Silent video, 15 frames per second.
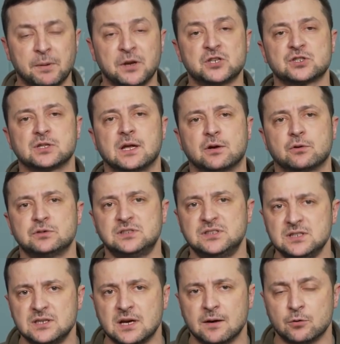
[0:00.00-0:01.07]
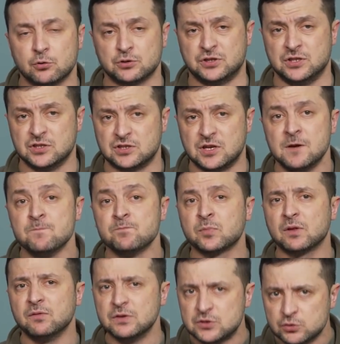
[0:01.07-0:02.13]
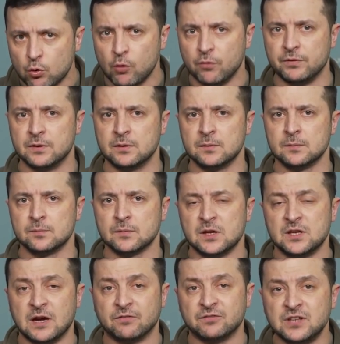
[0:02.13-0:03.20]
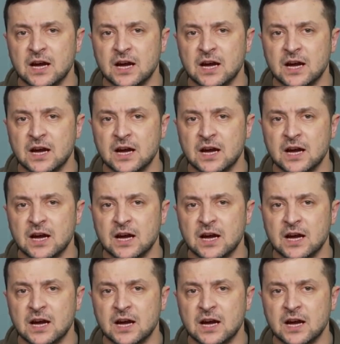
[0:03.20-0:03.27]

They can only make bloody corridors instead of humanitarian